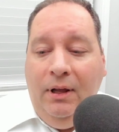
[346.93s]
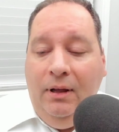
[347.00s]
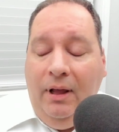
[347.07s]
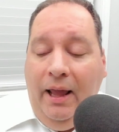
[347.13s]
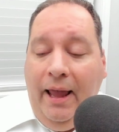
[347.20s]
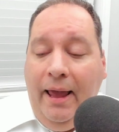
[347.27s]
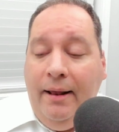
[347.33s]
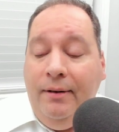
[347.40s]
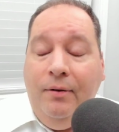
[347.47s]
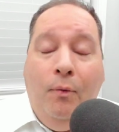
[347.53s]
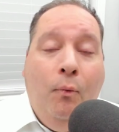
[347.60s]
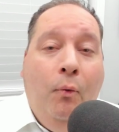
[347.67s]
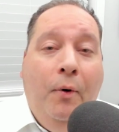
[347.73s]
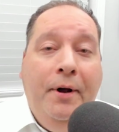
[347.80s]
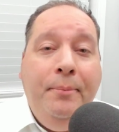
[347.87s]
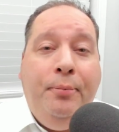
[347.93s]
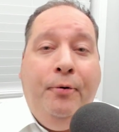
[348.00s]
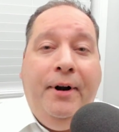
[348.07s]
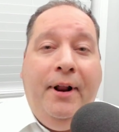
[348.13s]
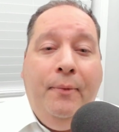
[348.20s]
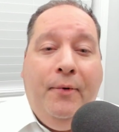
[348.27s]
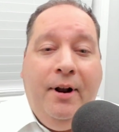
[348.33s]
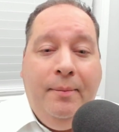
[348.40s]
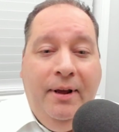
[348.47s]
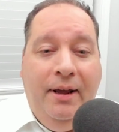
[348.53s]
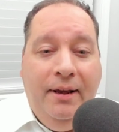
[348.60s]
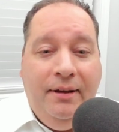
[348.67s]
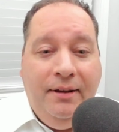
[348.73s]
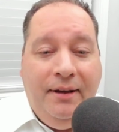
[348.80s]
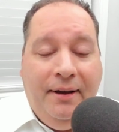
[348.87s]
And one point I want to
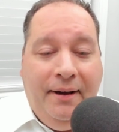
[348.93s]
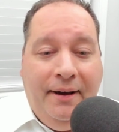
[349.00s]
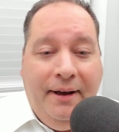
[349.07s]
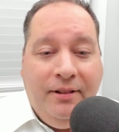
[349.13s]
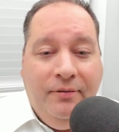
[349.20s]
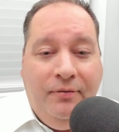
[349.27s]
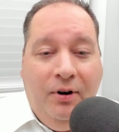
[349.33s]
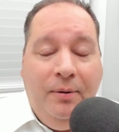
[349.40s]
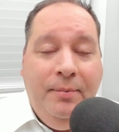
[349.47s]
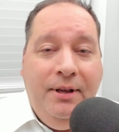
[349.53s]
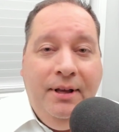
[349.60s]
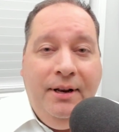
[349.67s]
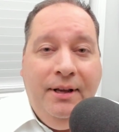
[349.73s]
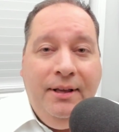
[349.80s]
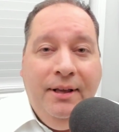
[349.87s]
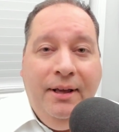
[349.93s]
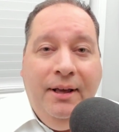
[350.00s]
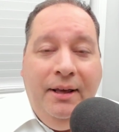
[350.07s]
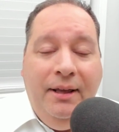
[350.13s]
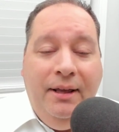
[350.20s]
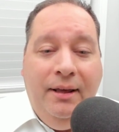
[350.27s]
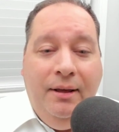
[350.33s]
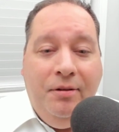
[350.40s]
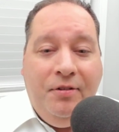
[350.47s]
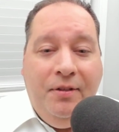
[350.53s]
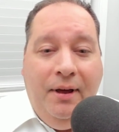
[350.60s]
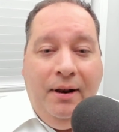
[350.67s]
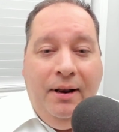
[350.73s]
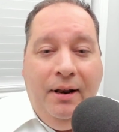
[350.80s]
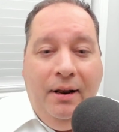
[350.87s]
make at the very beginning is
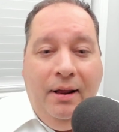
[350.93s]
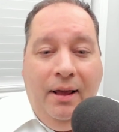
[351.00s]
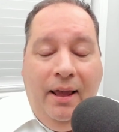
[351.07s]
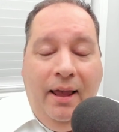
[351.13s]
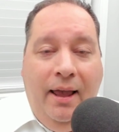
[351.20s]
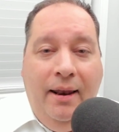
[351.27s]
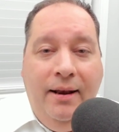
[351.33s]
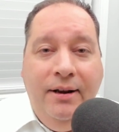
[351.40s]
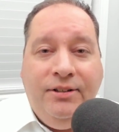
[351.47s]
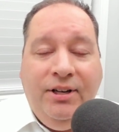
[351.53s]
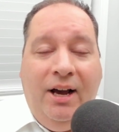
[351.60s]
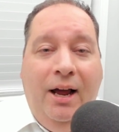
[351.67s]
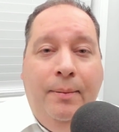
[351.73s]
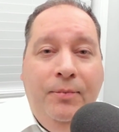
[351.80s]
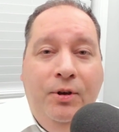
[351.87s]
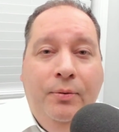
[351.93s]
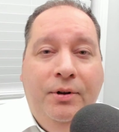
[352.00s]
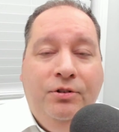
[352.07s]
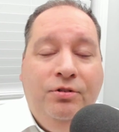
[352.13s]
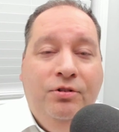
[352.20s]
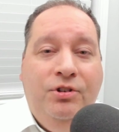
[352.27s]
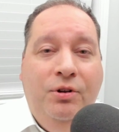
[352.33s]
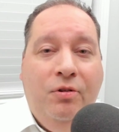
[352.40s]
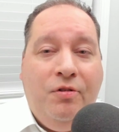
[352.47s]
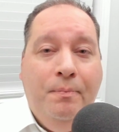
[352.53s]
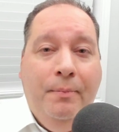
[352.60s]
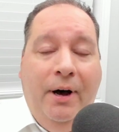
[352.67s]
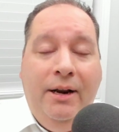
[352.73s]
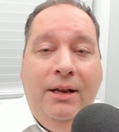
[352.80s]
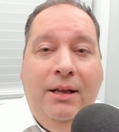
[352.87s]
that anytime you introduce
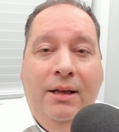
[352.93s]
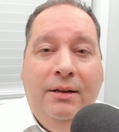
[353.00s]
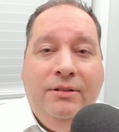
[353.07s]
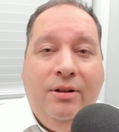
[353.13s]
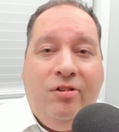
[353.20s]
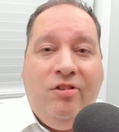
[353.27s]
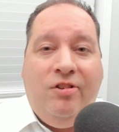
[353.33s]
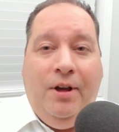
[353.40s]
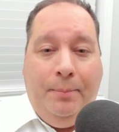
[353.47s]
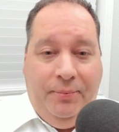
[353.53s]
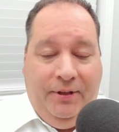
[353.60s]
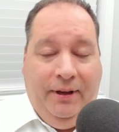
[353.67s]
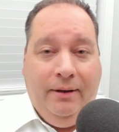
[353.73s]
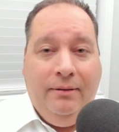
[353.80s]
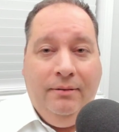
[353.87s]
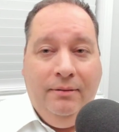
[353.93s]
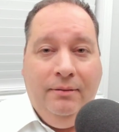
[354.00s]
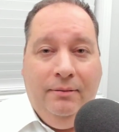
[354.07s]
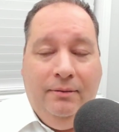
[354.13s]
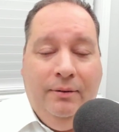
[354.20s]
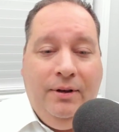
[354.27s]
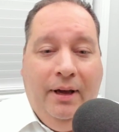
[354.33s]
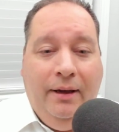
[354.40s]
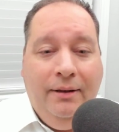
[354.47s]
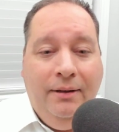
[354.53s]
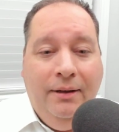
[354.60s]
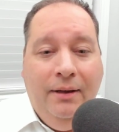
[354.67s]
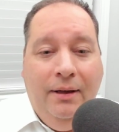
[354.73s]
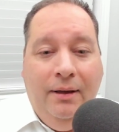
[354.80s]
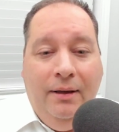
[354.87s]
money into something, okay,
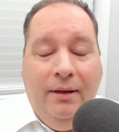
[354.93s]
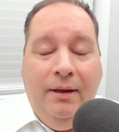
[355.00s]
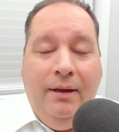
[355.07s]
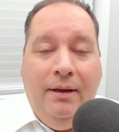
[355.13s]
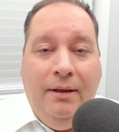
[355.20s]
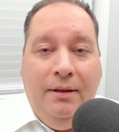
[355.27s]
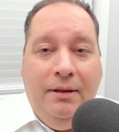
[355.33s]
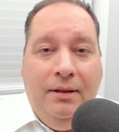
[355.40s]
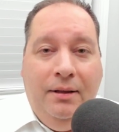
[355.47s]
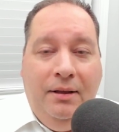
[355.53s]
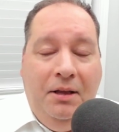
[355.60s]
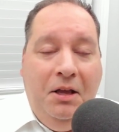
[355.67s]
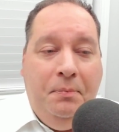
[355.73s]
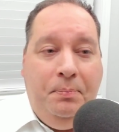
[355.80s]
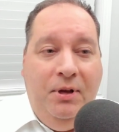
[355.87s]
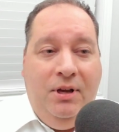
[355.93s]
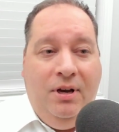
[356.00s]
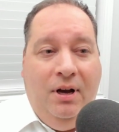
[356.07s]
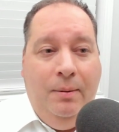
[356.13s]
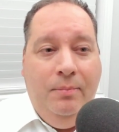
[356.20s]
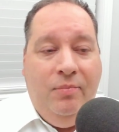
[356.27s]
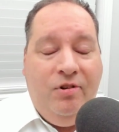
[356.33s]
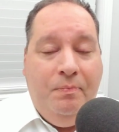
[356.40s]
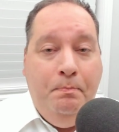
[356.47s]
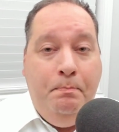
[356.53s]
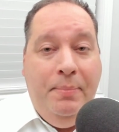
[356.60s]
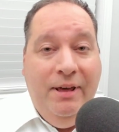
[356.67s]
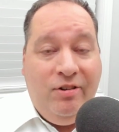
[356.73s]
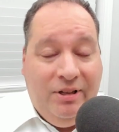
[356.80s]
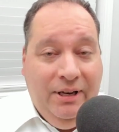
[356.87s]
it becomes
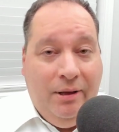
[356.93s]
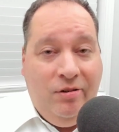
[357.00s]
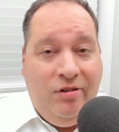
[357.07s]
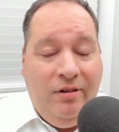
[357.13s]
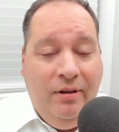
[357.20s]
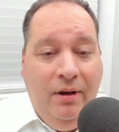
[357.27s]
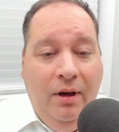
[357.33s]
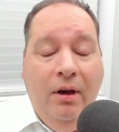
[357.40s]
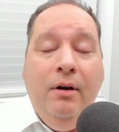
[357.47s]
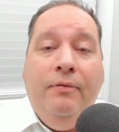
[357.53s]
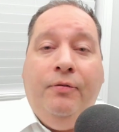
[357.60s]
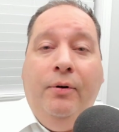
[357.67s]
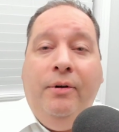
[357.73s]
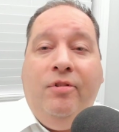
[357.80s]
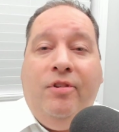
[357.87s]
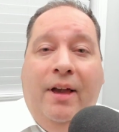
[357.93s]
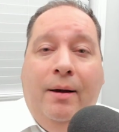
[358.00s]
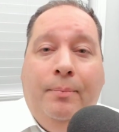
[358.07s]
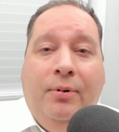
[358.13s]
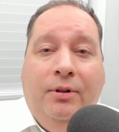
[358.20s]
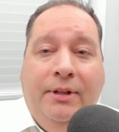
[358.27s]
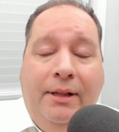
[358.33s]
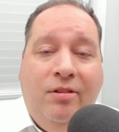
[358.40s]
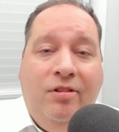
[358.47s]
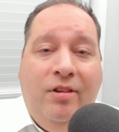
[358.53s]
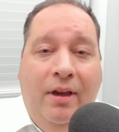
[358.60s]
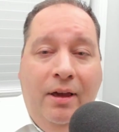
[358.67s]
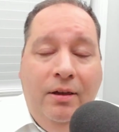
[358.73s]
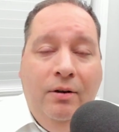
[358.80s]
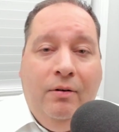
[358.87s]
business. For example, let's
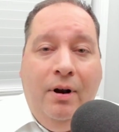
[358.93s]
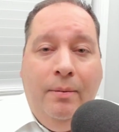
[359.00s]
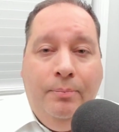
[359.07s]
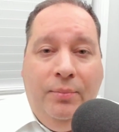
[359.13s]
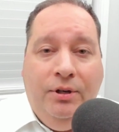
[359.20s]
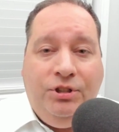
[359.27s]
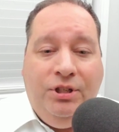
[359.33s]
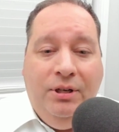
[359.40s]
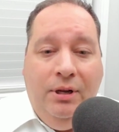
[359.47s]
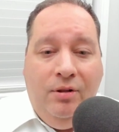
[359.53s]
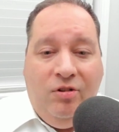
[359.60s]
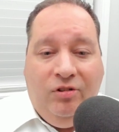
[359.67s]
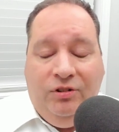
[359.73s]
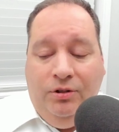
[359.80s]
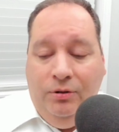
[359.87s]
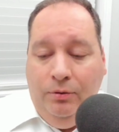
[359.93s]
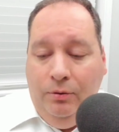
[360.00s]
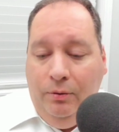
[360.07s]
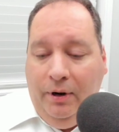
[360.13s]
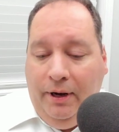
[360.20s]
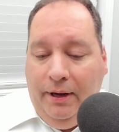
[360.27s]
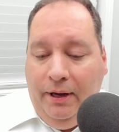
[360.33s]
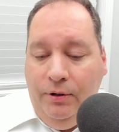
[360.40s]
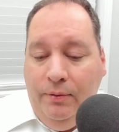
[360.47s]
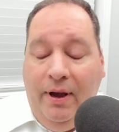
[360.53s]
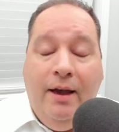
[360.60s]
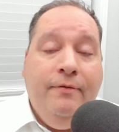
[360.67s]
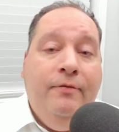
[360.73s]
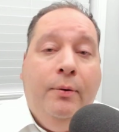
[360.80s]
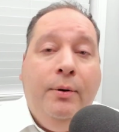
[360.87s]
say your ambition is to, you
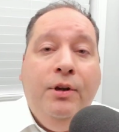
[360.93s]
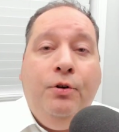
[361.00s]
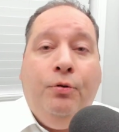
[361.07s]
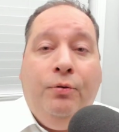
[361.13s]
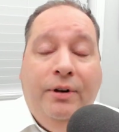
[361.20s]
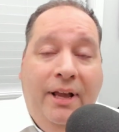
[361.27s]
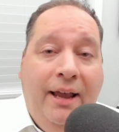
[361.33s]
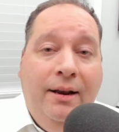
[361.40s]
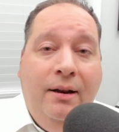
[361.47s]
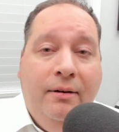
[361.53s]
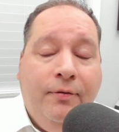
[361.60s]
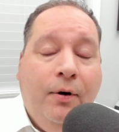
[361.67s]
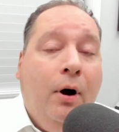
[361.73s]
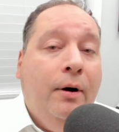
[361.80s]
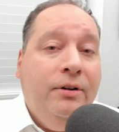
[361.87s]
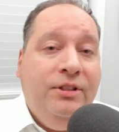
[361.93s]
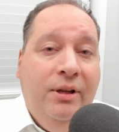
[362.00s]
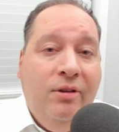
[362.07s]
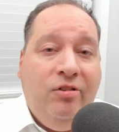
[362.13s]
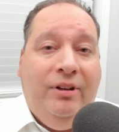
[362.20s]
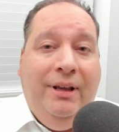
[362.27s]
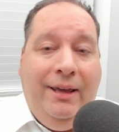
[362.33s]
have very creative, artistic